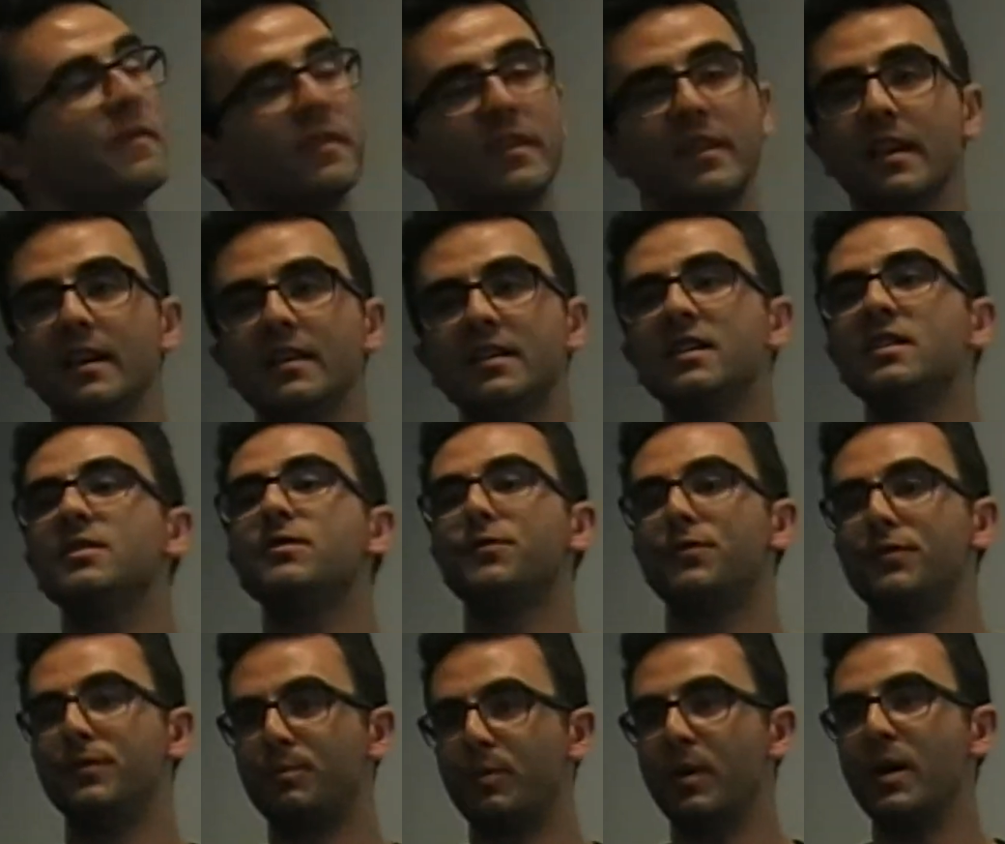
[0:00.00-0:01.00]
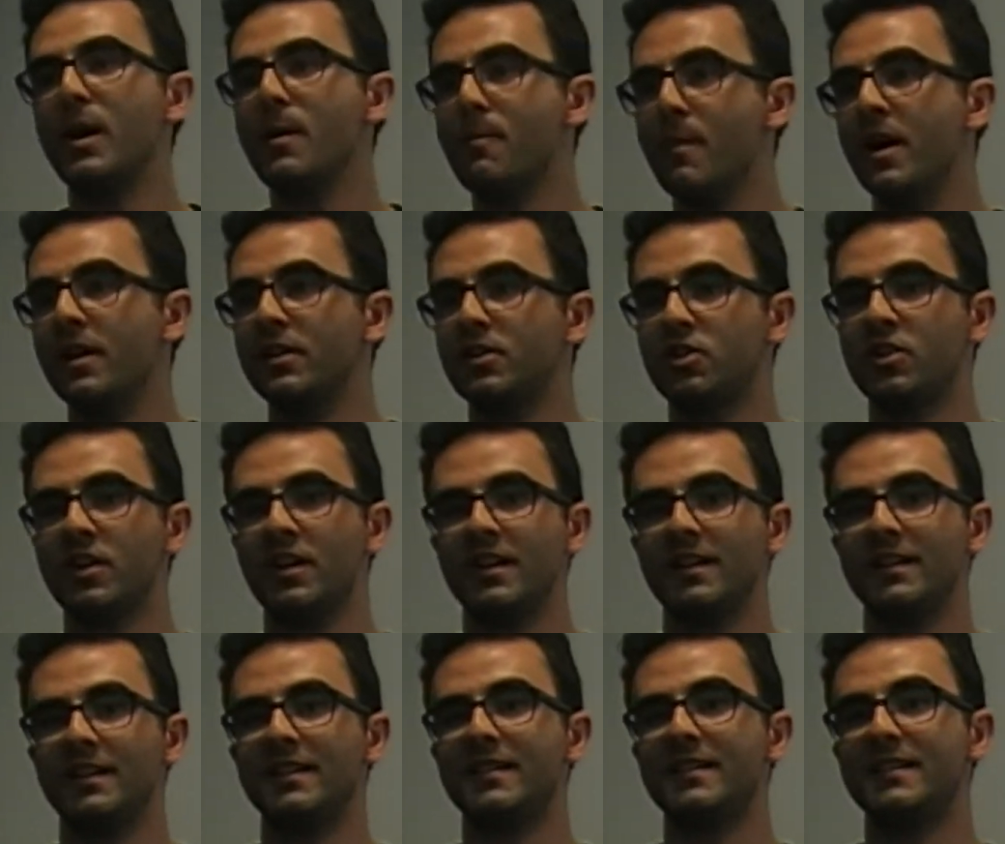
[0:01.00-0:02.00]
this is pretty much
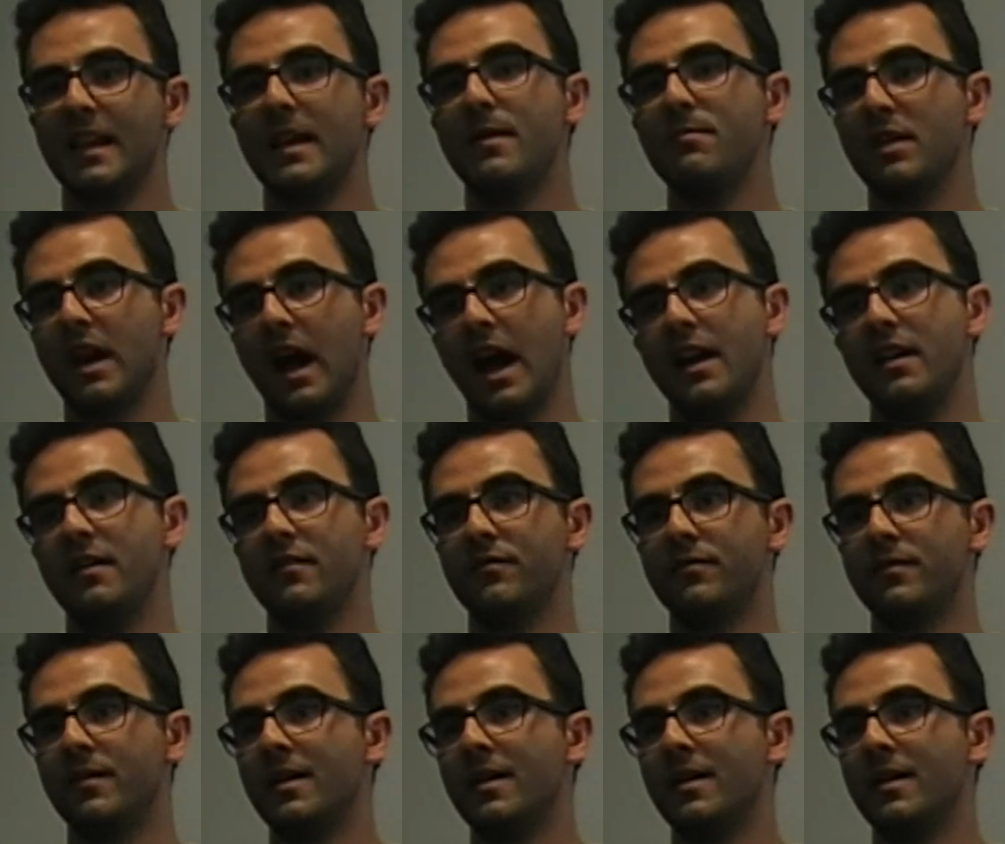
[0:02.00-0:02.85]
the same kind of